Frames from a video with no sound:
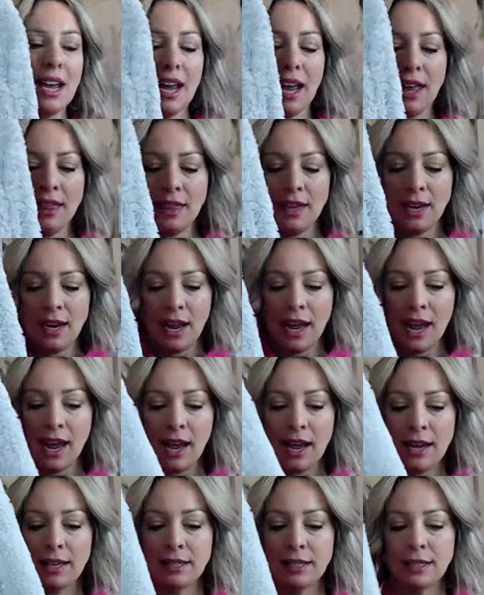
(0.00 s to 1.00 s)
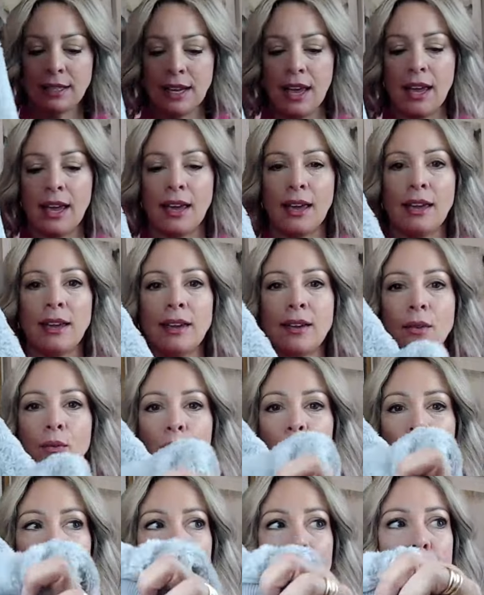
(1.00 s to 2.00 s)
and then it has a
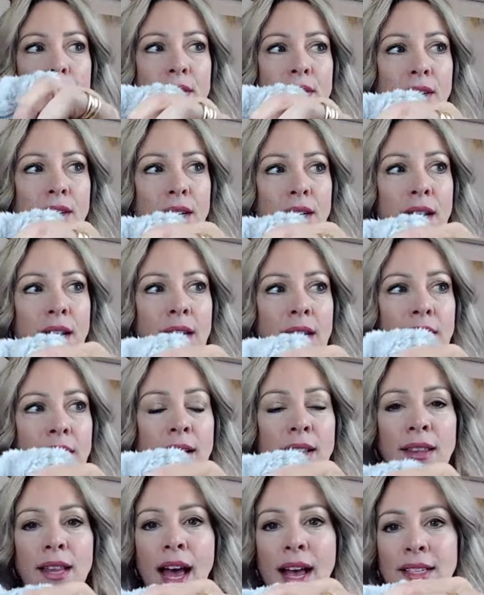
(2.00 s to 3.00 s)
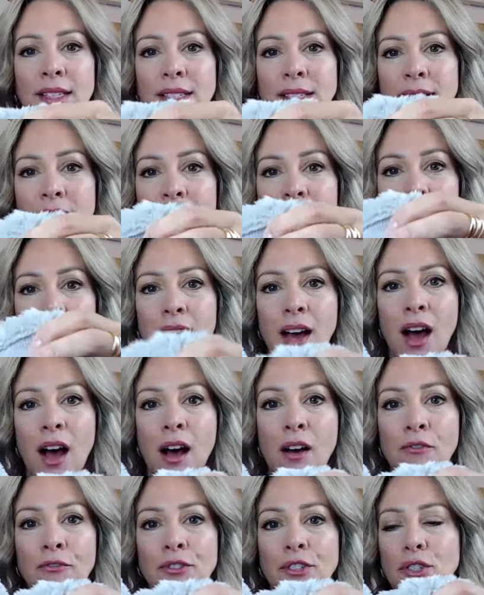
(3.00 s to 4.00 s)
ribbed knit elastic
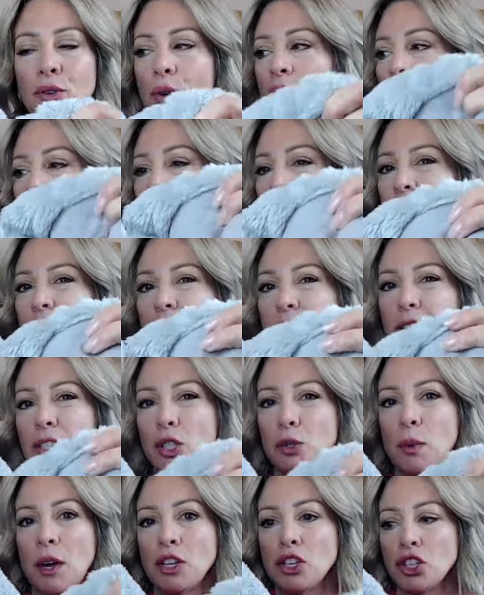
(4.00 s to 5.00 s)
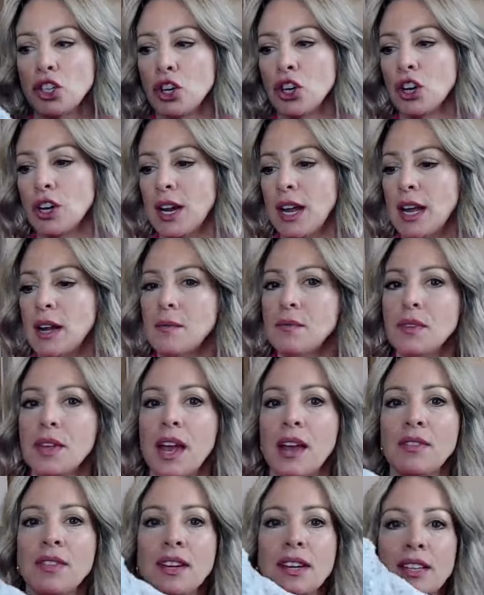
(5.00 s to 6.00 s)
cuff, so kind of like a sweatshirt,
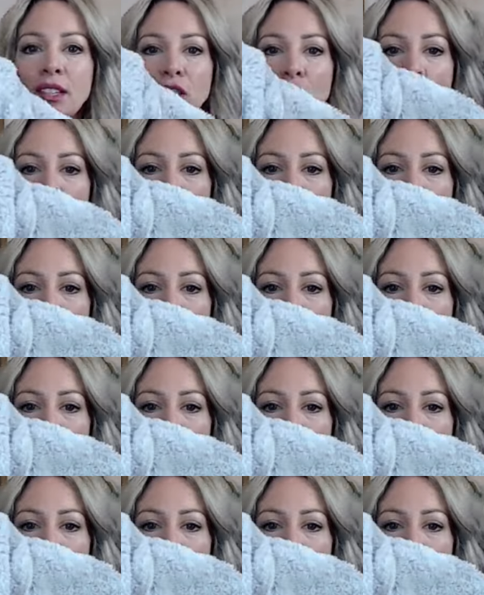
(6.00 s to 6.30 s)
and then it's